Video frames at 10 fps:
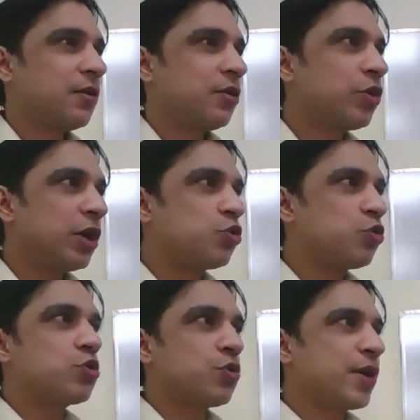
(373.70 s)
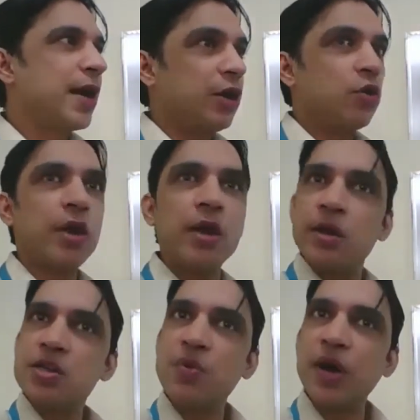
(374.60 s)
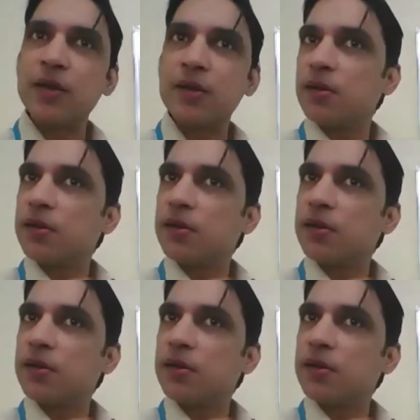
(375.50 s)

You can choose to forget it, okay? It's fine.